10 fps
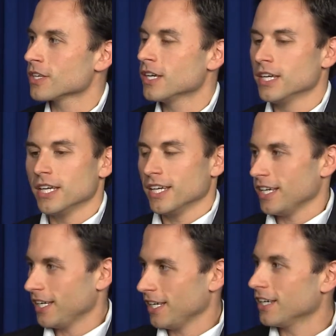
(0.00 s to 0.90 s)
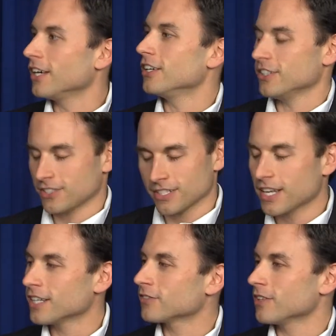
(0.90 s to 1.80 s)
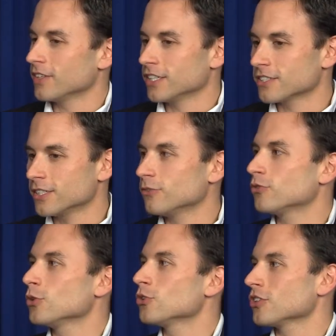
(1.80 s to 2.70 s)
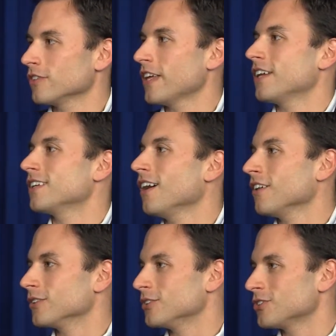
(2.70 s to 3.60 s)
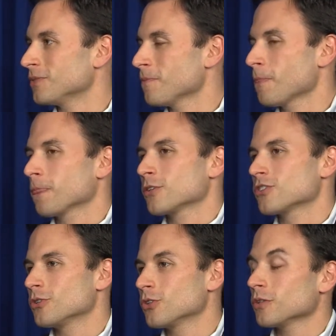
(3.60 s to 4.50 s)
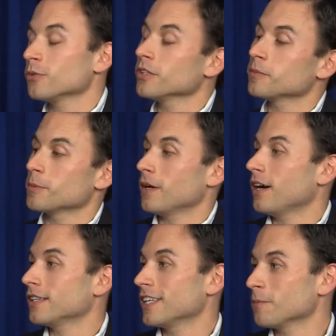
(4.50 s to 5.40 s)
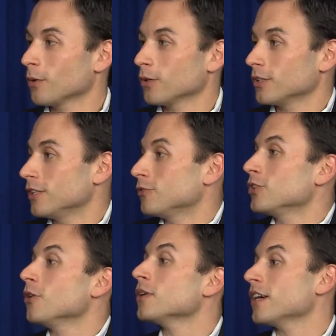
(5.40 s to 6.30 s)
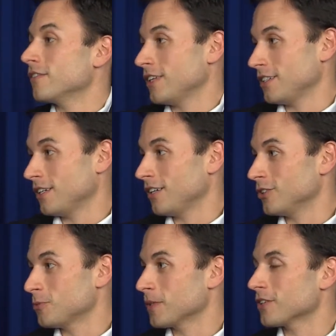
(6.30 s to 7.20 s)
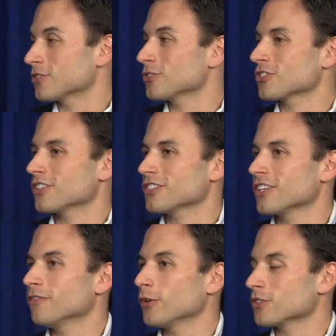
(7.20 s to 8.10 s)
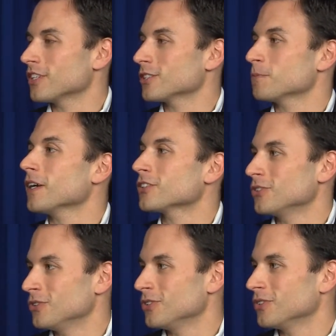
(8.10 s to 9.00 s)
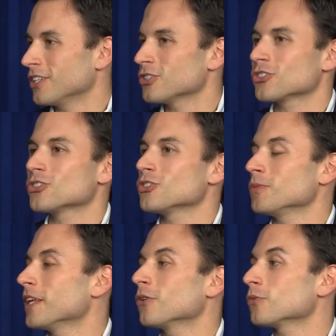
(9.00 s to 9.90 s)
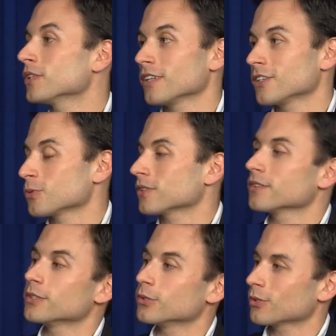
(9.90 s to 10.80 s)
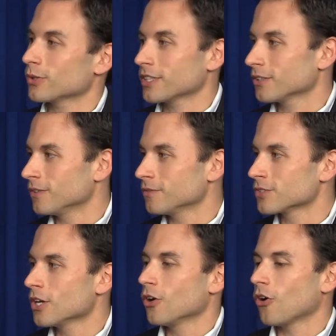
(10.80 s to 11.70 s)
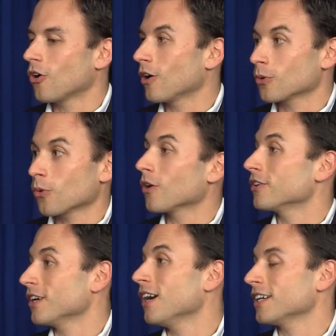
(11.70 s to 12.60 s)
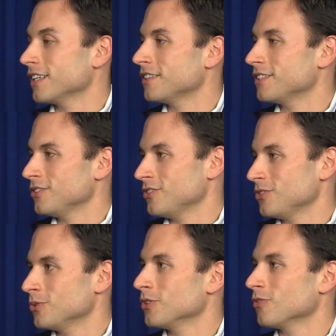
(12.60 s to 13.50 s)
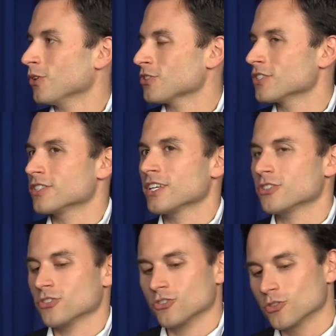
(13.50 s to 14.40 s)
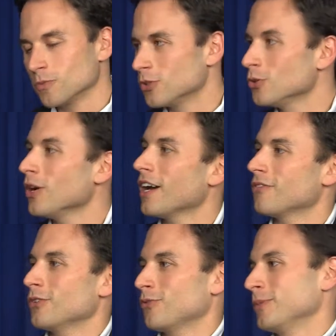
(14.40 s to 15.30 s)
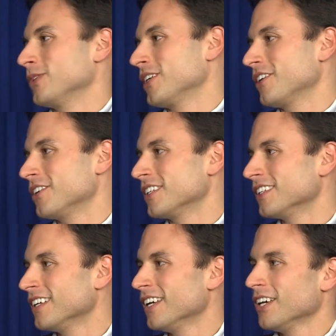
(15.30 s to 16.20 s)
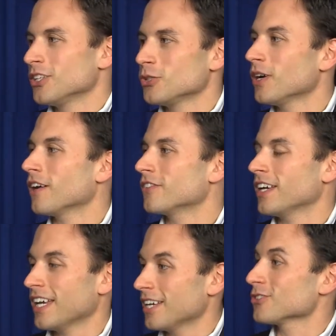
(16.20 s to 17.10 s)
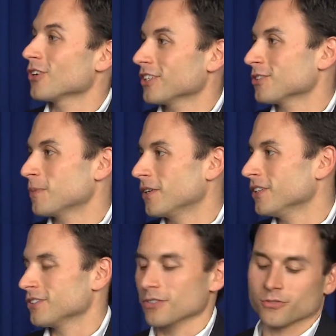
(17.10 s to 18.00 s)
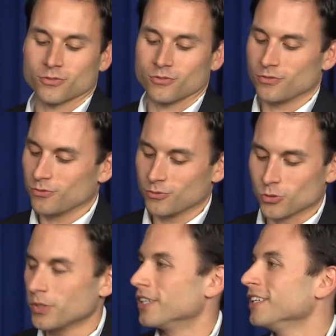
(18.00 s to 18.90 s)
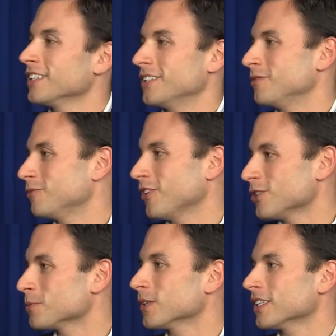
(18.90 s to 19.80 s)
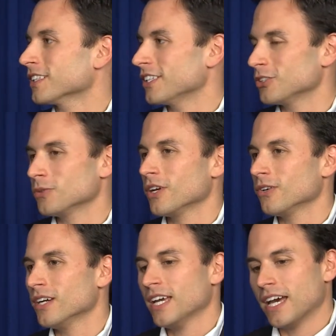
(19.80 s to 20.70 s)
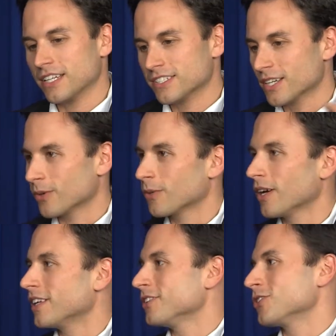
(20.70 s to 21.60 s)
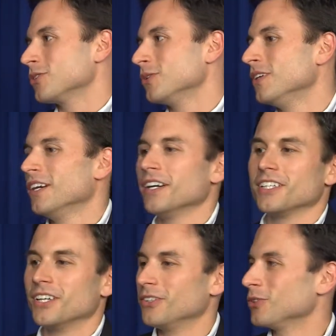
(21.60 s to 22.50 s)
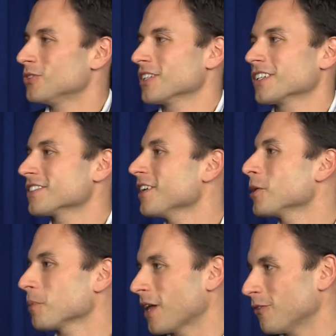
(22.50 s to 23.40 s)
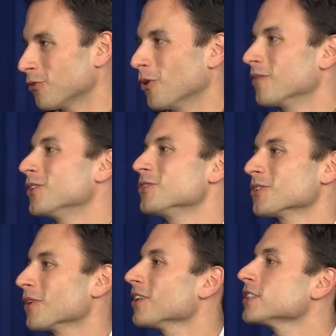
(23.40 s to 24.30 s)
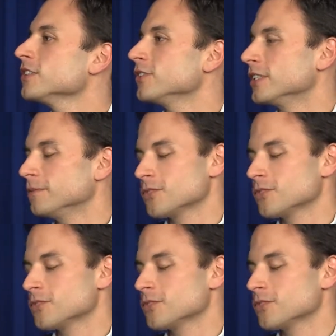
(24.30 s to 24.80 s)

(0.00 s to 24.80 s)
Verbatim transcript: Sort of native to them? It's native to them, it's an infusion of that knowledge. Yeah. So you can really be behind the eight ball if you don't have that knowledge because there's some folks that expect you to. They just assume, they don't realize what the legal curriculums are or are not at these universities. They just assume you have the familiarity, you have the hands-on experience of tweeting and Facebooking that you know had to segue right into, you know, using an Xera platform or using relativity.